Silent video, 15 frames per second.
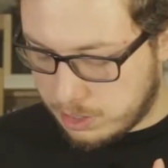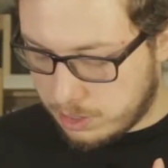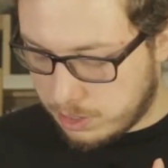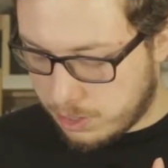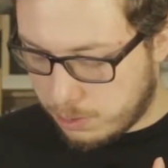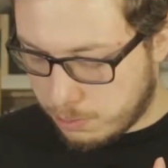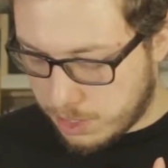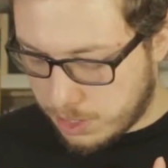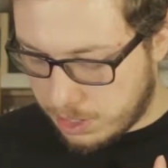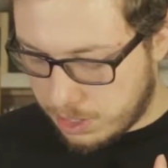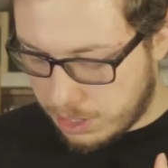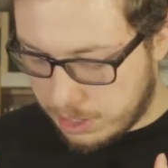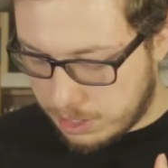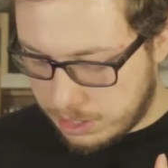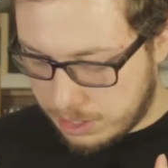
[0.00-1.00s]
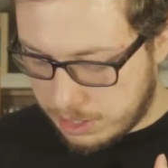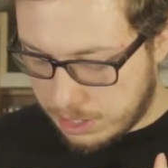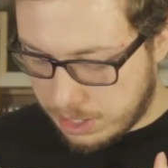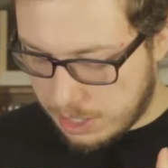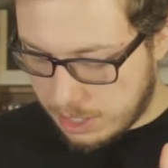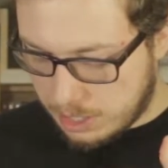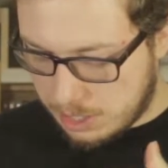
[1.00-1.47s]
there's only one disc,
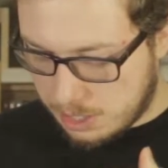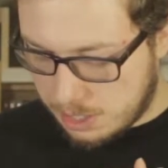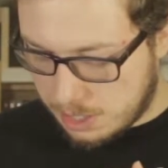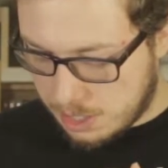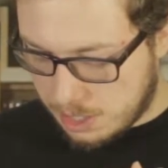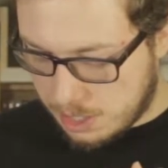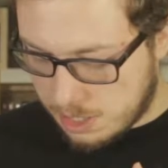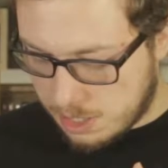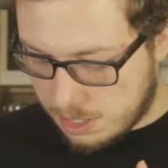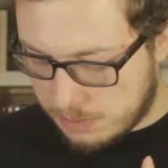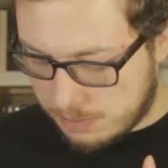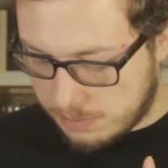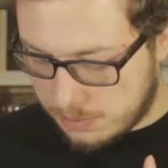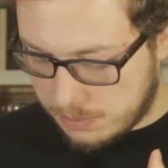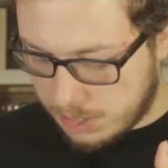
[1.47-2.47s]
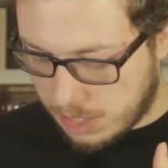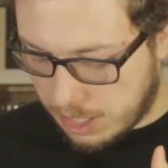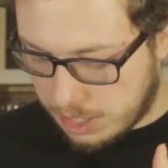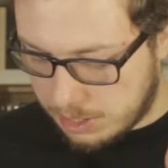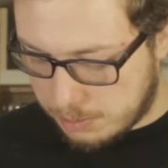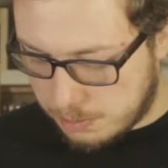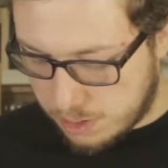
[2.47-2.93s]
it's has a
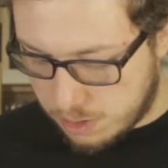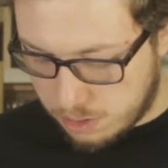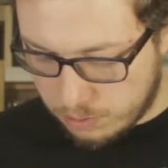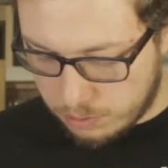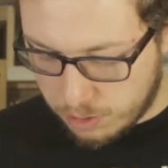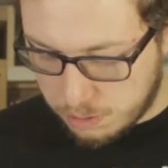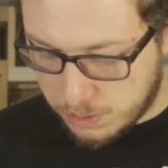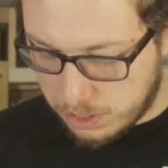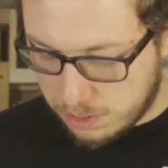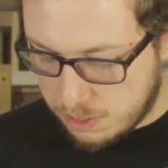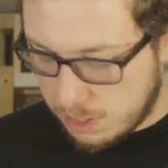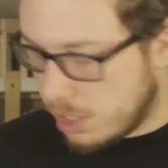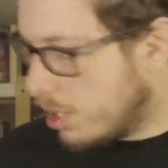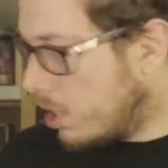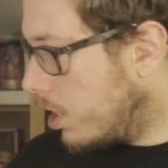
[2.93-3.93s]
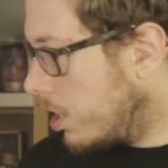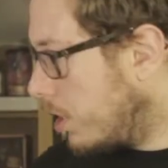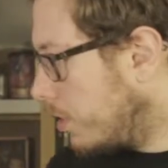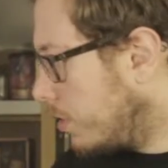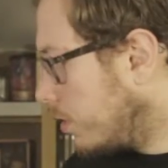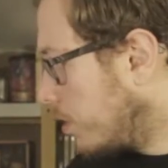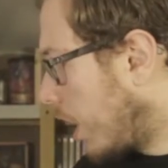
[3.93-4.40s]
picture of RWBY.
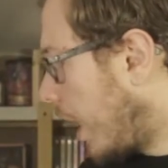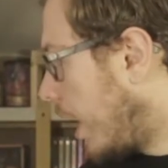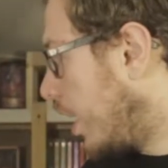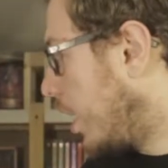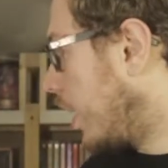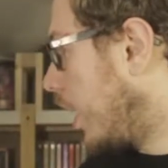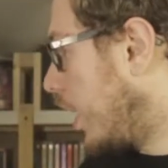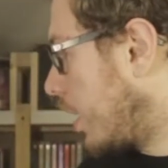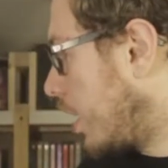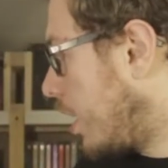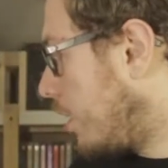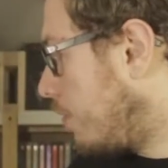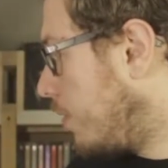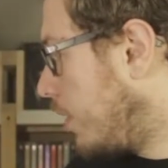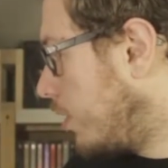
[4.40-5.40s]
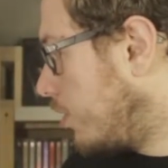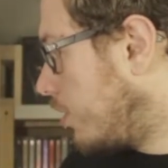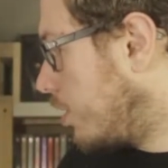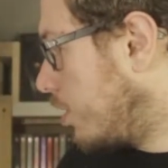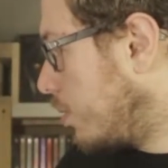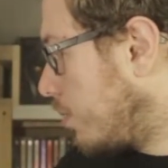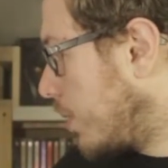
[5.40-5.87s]
And it kind of followed
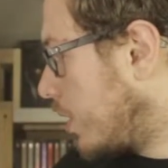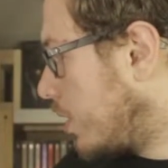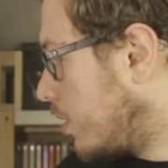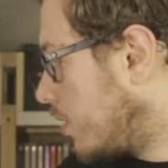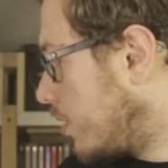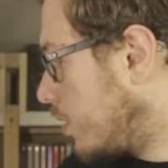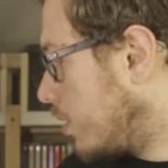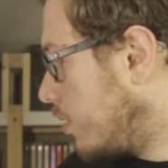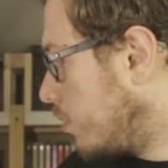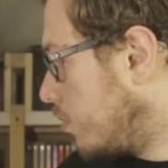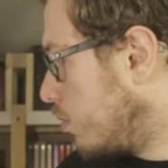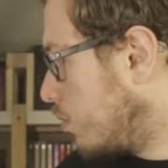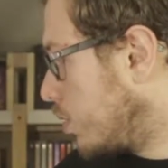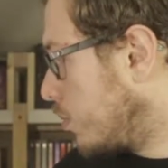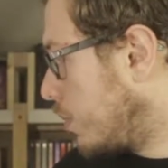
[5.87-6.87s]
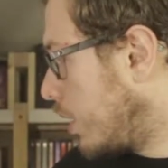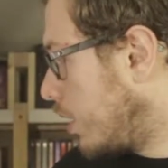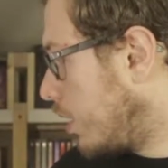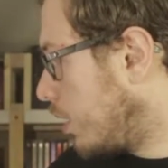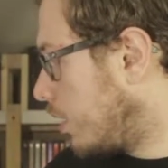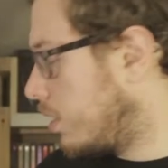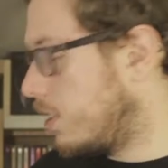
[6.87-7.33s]
suit, because
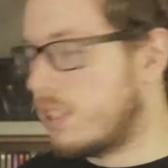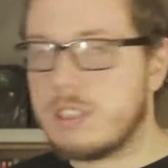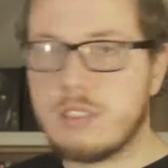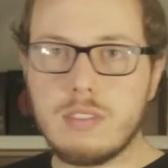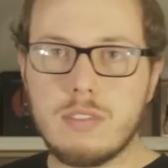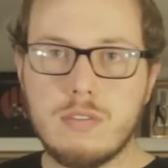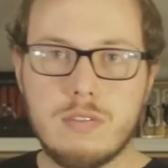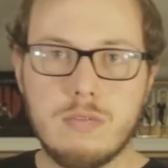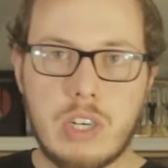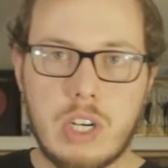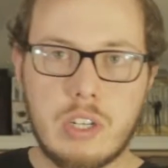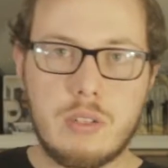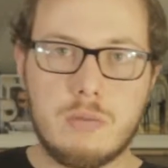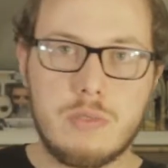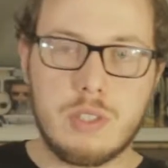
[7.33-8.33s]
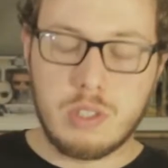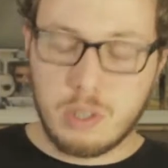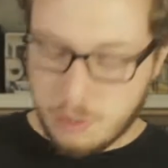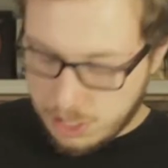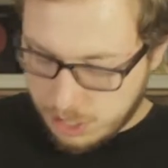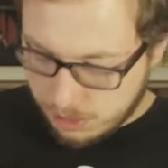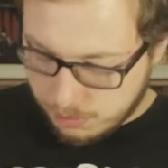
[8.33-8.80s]
RWBY, the Volume
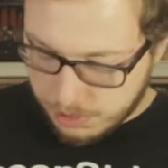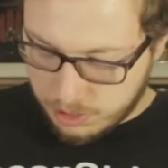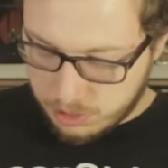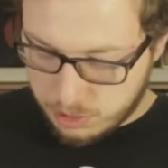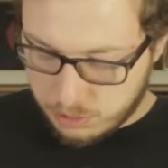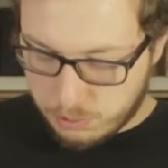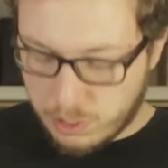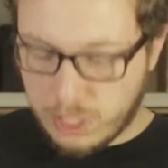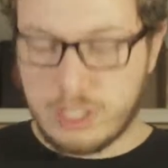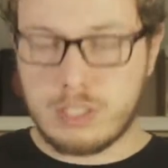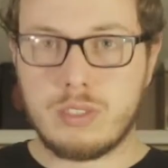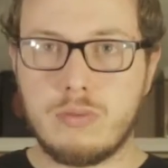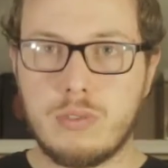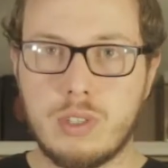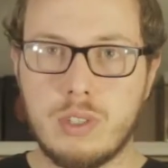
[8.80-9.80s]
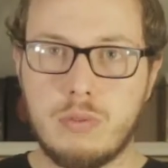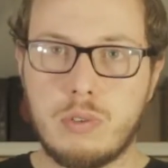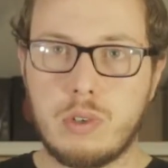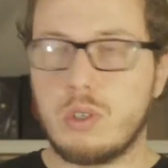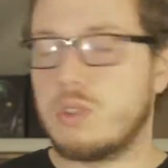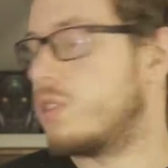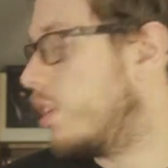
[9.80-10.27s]
2, had a picture of Weiss for the
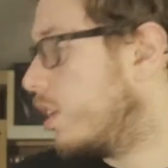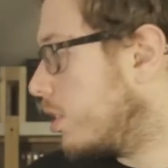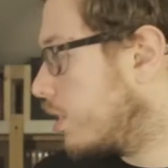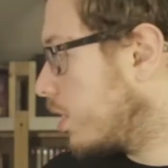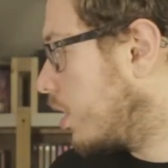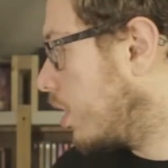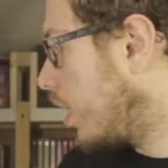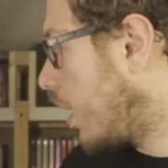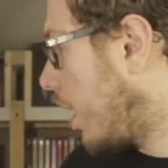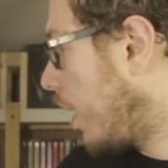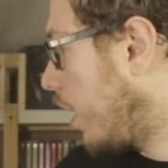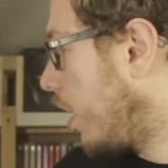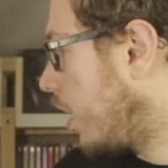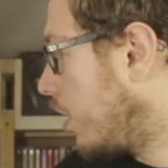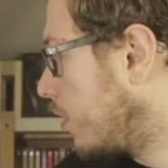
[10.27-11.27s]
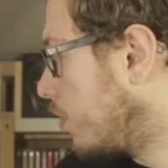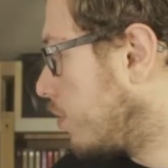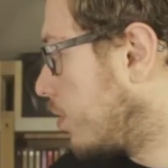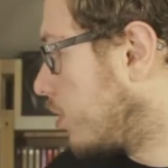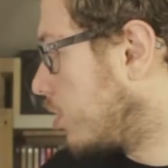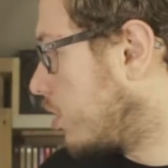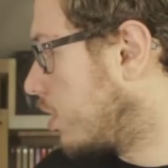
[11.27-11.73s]
first disc. And the
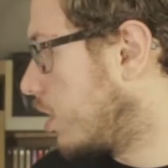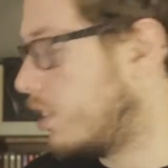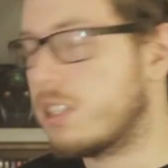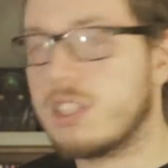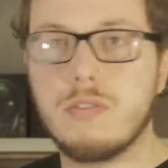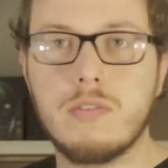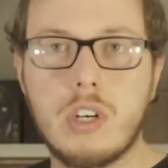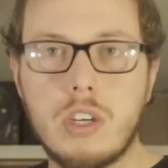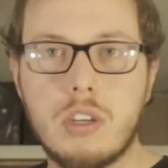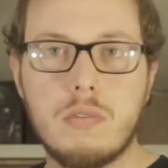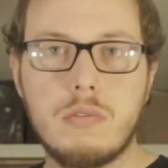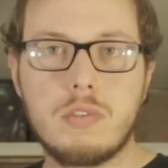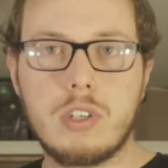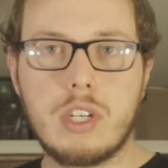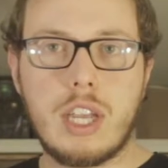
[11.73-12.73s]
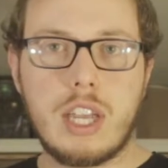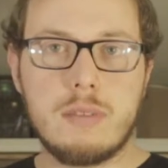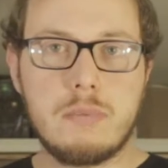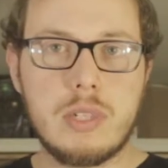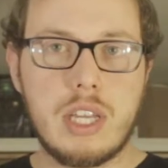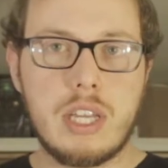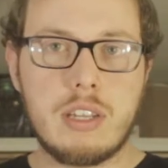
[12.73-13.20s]
first disc of Volume 3
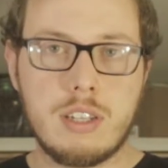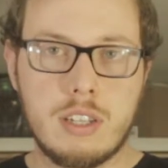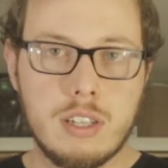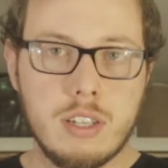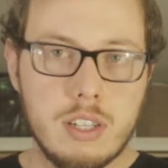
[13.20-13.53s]
had Blake.